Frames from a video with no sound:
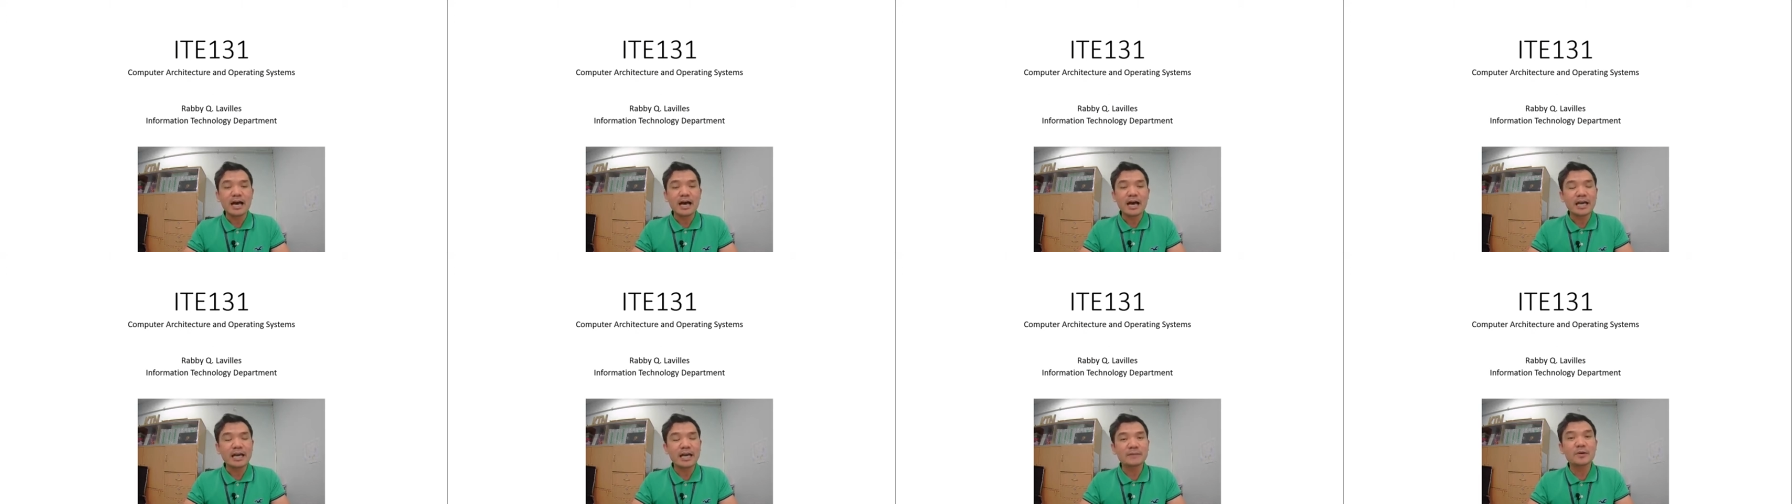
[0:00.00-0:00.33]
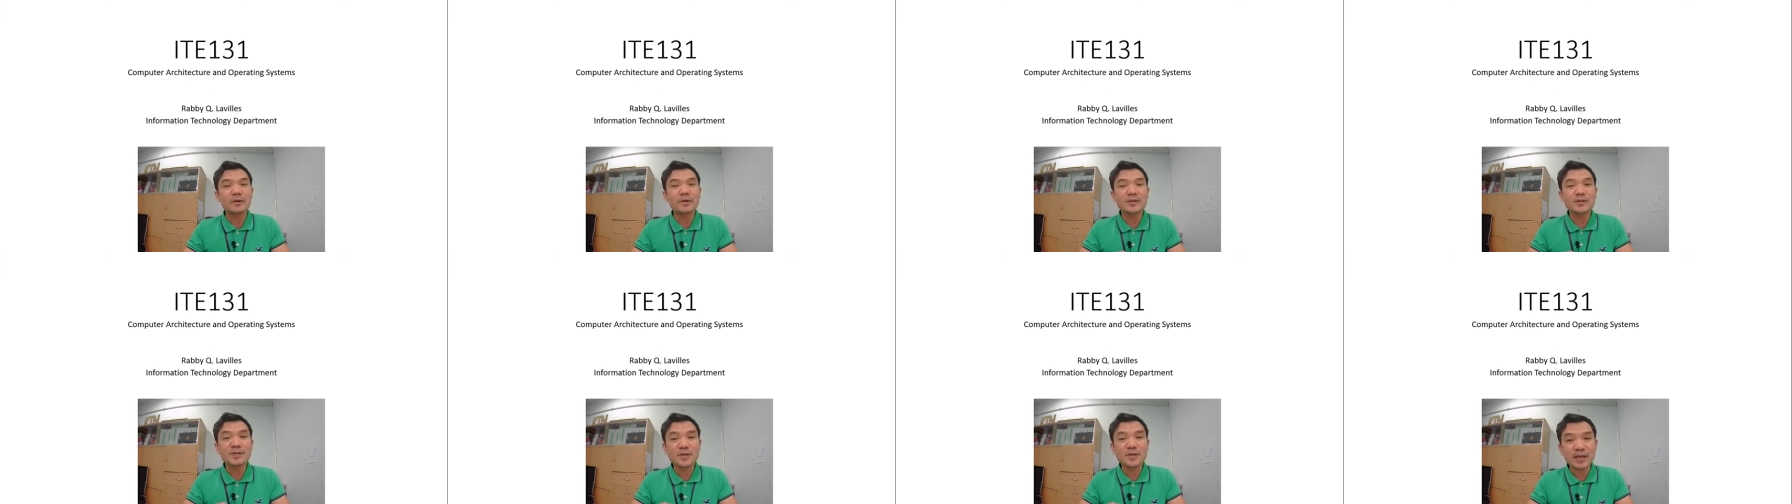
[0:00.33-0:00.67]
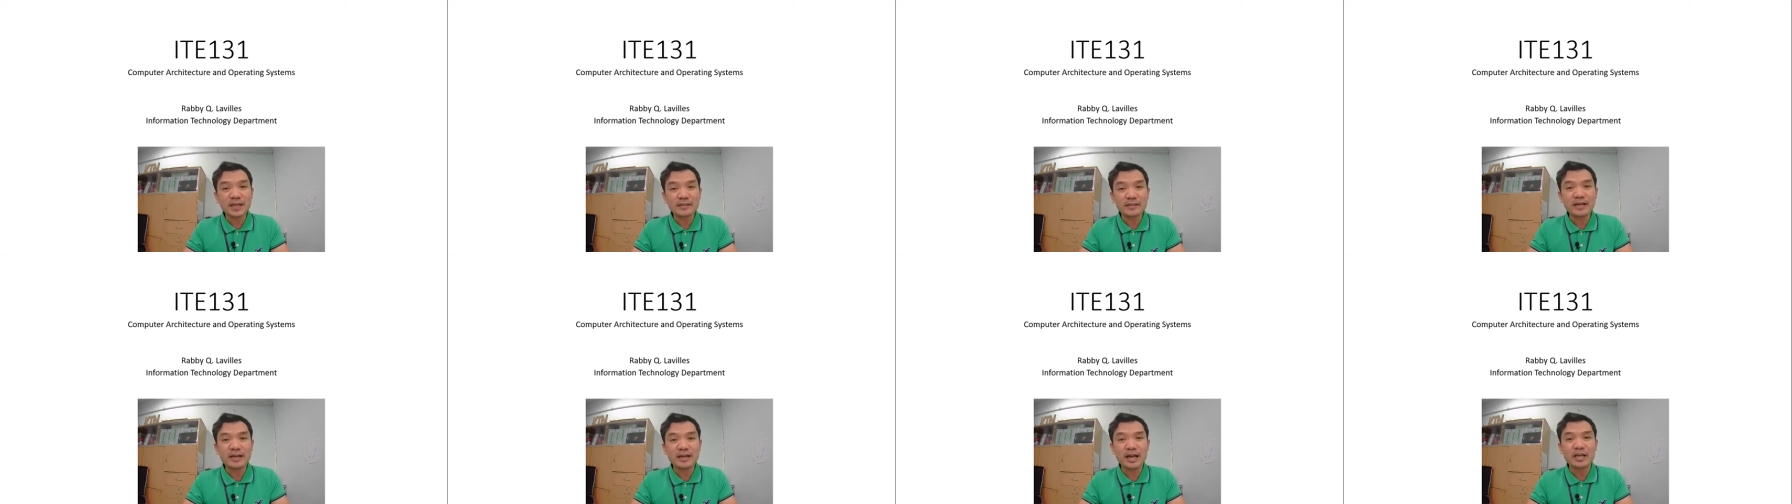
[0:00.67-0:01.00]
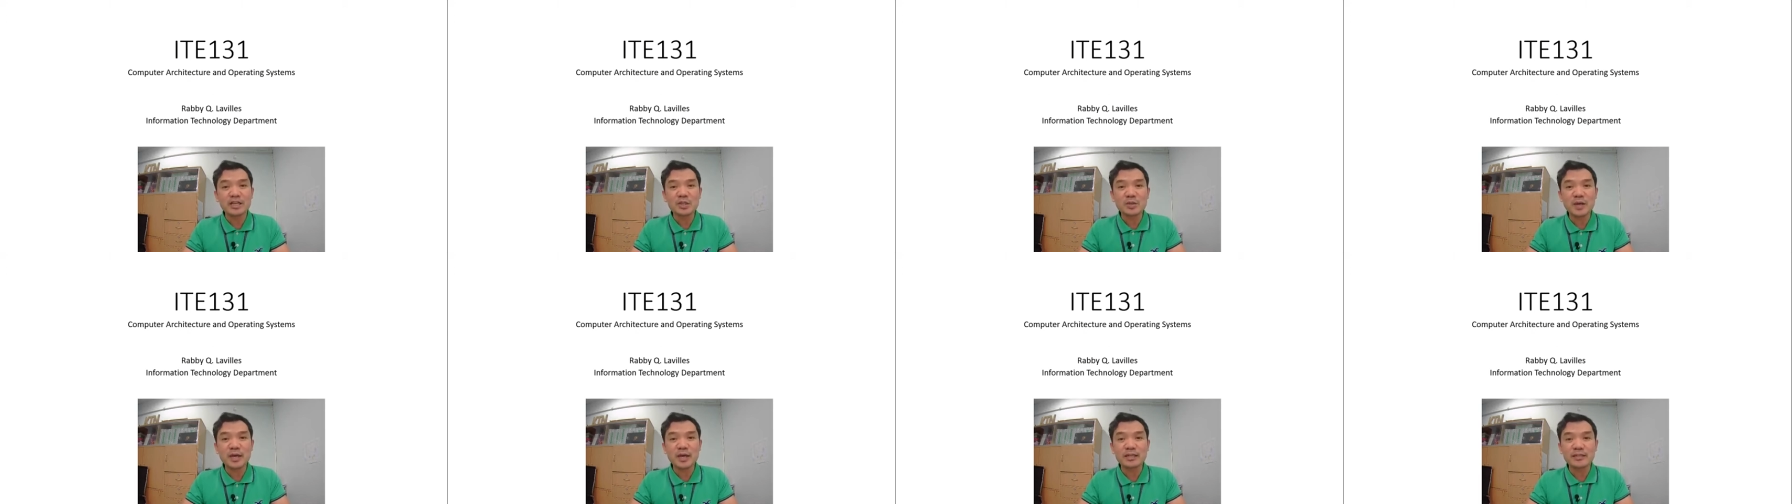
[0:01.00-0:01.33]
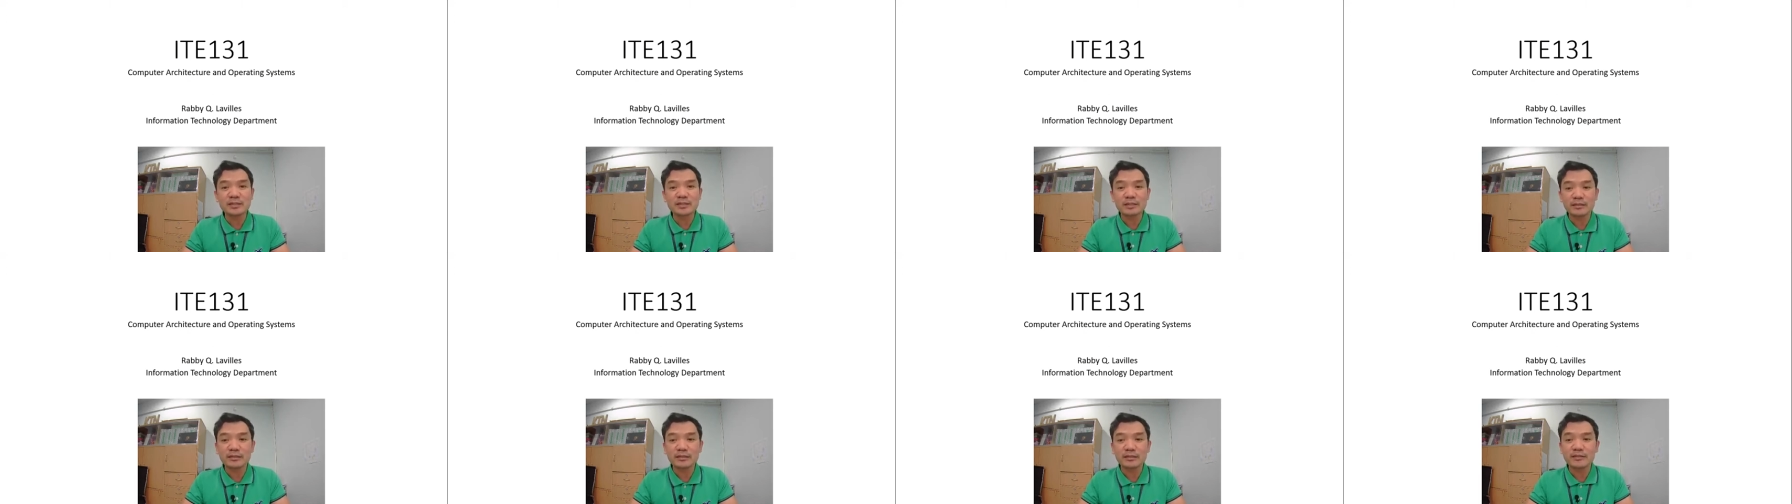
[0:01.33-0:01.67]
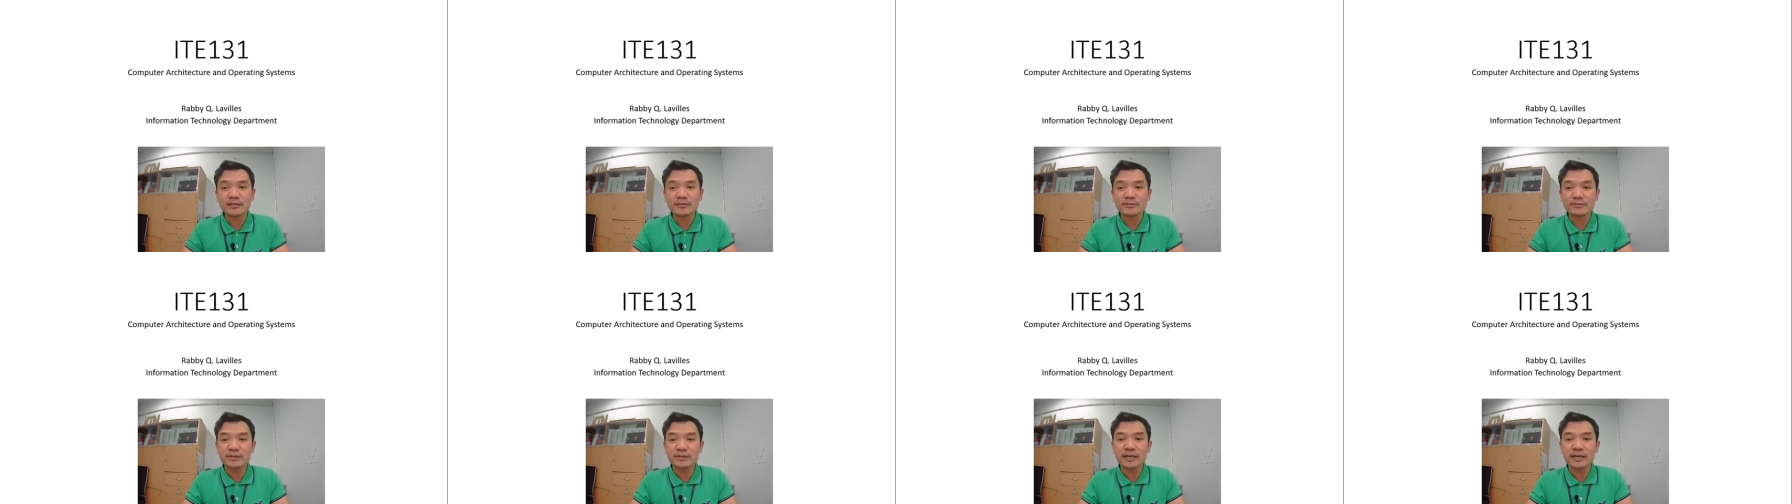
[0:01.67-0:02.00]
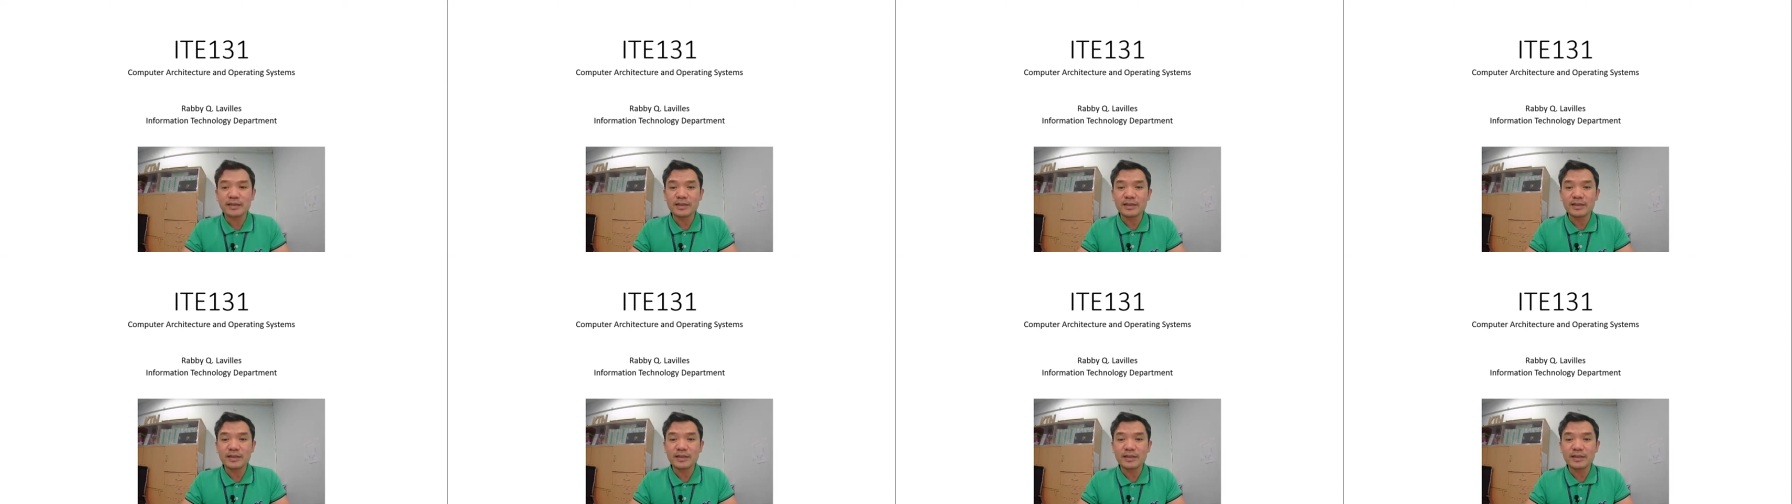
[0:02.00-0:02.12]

I am also a graduate of